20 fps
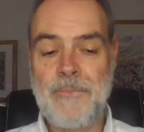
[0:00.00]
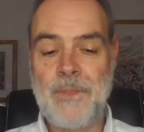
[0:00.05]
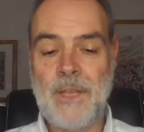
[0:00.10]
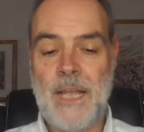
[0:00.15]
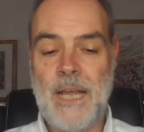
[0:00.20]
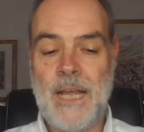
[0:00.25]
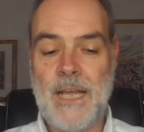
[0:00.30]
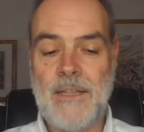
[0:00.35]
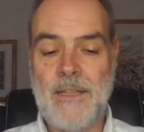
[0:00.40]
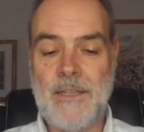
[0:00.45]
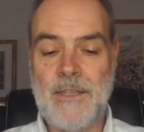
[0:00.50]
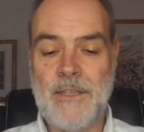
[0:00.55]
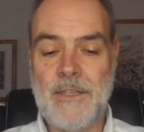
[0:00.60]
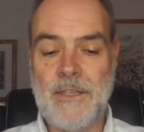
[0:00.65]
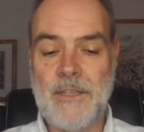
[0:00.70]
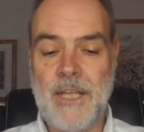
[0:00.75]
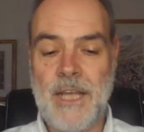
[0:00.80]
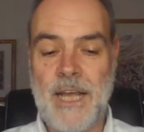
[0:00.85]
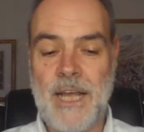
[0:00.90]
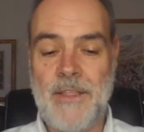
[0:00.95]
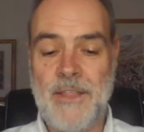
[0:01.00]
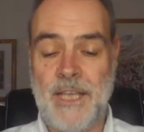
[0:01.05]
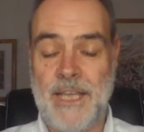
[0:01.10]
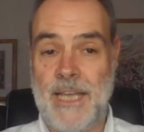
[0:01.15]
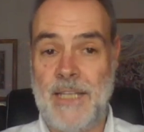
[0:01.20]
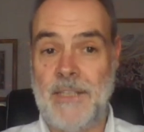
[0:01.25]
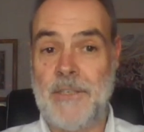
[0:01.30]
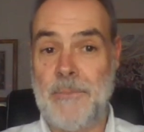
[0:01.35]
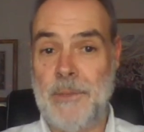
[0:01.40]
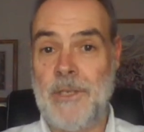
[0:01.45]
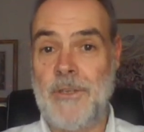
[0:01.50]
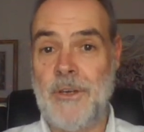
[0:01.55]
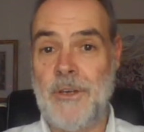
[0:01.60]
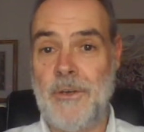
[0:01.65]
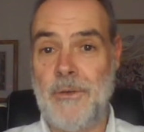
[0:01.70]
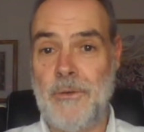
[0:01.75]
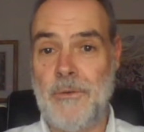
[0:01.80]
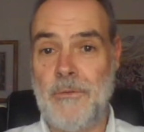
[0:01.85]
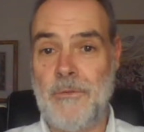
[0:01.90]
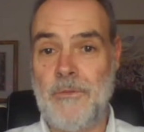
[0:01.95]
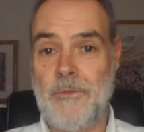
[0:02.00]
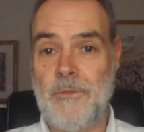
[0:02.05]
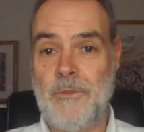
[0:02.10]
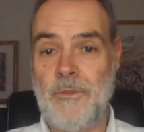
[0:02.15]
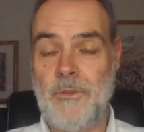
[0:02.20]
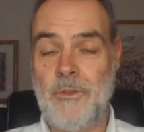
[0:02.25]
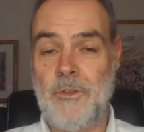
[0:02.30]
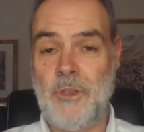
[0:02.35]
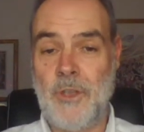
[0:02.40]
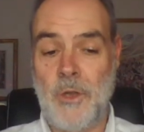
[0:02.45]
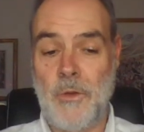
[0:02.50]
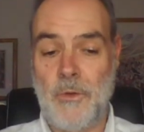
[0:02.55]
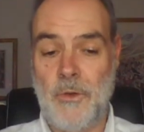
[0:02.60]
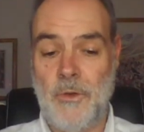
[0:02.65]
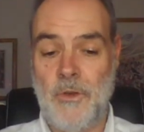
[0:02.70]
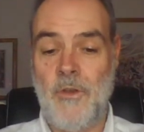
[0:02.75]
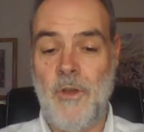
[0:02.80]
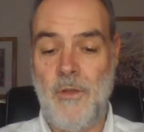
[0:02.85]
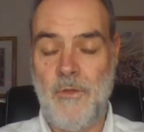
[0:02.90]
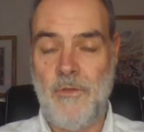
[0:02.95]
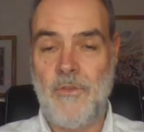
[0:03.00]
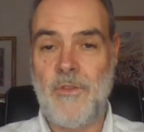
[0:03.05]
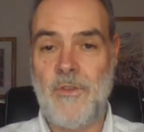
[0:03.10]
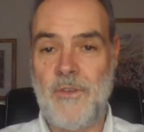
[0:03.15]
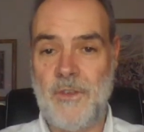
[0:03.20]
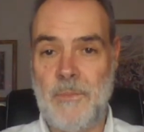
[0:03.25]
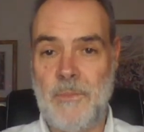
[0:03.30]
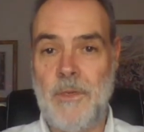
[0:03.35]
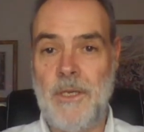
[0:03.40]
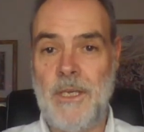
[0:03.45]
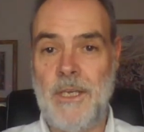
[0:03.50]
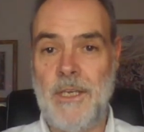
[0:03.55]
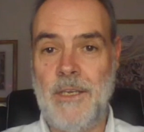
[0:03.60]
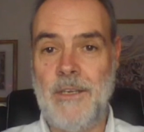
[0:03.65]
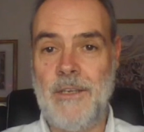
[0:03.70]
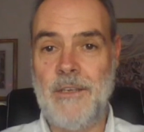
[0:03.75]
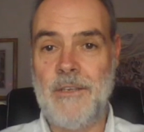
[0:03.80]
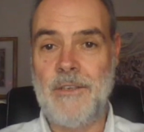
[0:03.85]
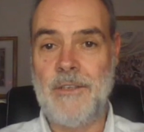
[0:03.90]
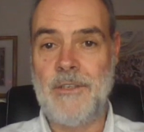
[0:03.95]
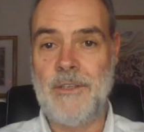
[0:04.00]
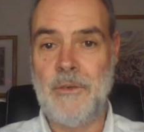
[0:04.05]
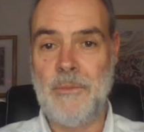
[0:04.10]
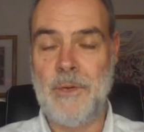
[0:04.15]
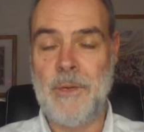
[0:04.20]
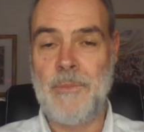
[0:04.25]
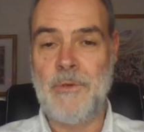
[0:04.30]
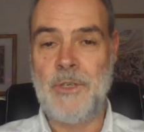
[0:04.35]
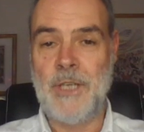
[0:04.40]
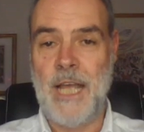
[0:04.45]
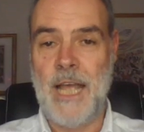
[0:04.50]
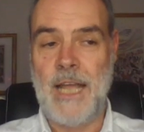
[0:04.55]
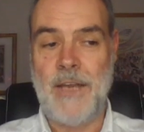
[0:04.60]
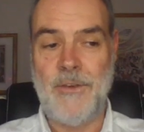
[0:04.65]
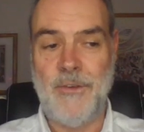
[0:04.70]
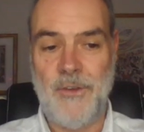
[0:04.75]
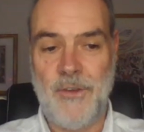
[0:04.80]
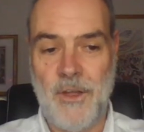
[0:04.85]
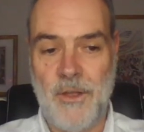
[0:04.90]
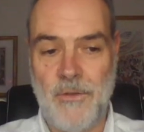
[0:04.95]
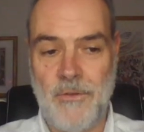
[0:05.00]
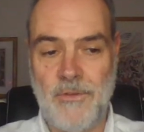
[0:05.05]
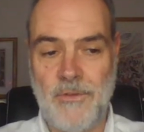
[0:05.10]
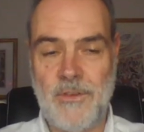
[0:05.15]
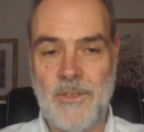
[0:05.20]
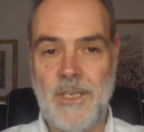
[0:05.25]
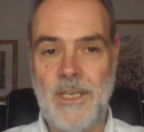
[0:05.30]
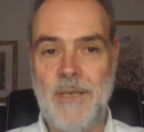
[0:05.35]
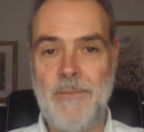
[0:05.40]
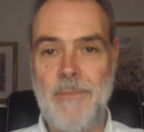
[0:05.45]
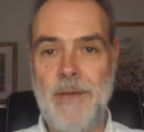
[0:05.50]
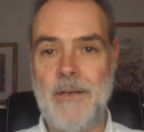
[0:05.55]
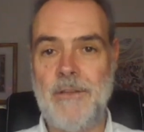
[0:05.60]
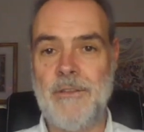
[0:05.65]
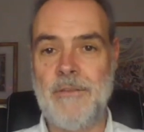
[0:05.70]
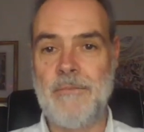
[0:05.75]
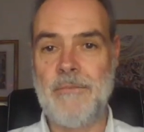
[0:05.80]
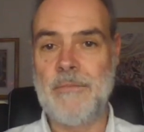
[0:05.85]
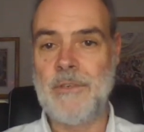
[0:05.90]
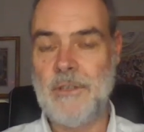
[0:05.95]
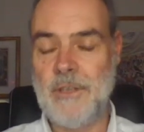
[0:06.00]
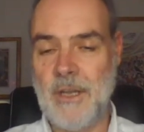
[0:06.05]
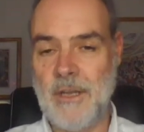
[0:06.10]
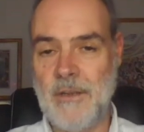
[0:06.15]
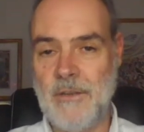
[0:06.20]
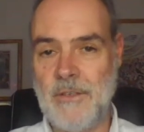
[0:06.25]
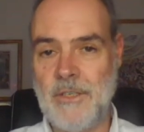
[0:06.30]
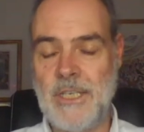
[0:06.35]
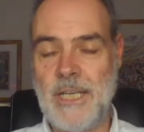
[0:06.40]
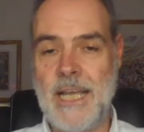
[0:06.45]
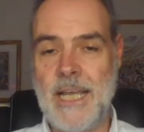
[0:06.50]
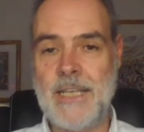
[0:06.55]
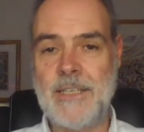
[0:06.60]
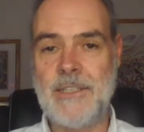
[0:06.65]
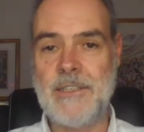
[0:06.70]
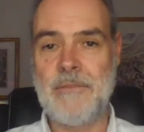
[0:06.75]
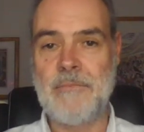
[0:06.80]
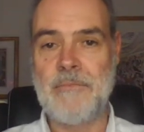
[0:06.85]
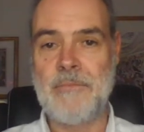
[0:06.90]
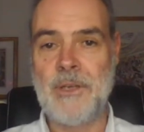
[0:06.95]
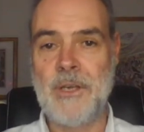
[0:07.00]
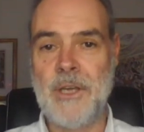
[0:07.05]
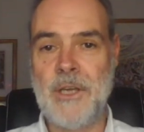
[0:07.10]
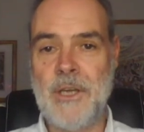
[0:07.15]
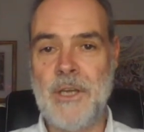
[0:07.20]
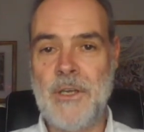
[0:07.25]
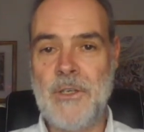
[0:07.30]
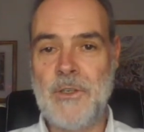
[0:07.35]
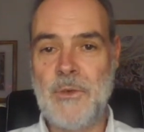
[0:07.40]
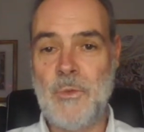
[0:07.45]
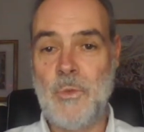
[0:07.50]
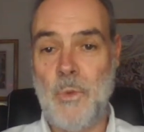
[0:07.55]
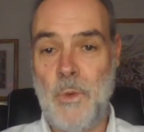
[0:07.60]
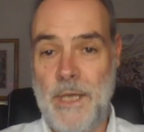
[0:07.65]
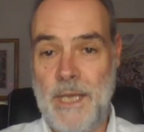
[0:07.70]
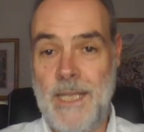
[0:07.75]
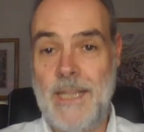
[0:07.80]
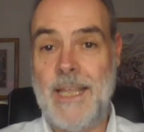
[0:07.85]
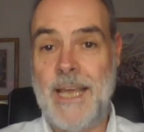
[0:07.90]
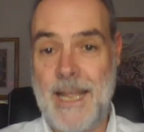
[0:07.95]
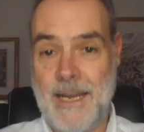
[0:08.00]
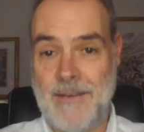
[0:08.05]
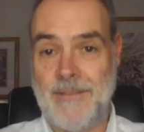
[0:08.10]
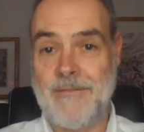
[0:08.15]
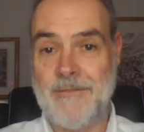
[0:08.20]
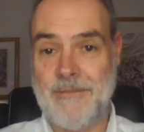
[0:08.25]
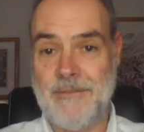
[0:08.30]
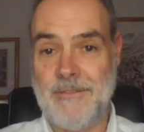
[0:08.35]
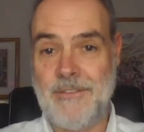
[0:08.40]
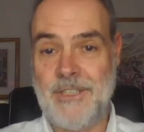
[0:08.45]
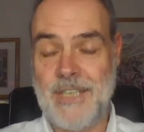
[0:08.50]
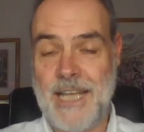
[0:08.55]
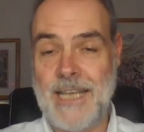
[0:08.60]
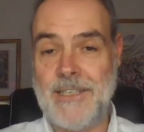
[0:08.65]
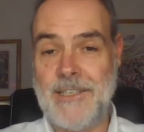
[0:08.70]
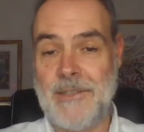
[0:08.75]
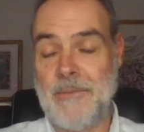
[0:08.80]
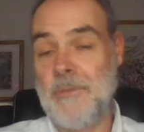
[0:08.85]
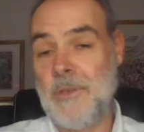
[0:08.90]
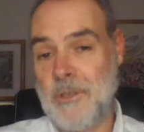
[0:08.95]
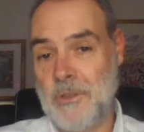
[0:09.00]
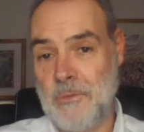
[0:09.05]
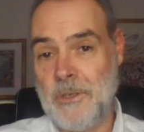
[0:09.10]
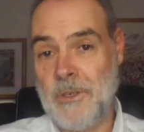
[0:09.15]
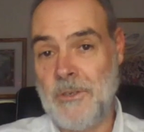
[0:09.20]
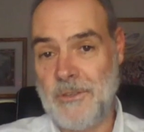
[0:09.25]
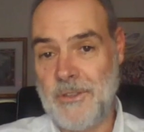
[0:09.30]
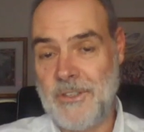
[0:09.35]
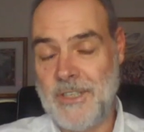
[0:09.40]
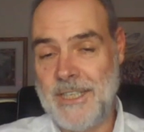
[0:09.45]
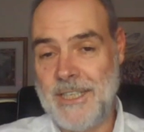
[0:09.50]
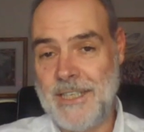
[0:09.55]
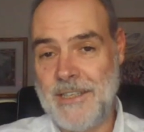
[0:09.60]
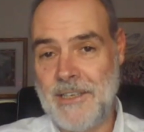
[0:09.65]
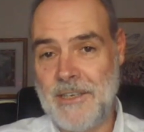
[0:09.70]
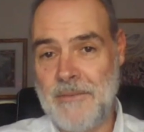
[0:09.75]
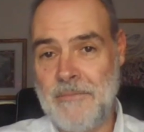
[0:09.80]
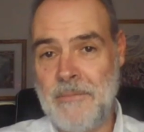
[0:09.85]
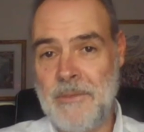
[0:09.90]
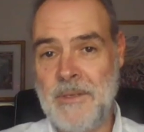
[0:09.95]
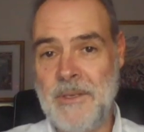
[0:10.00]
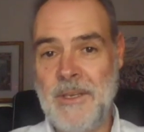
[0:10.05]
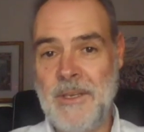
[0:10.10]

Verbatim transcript: Um, and the kids being told, don't, don't speak to your mum or dad. Don't email them. Don't text them. So we then text them because we're not seeing them.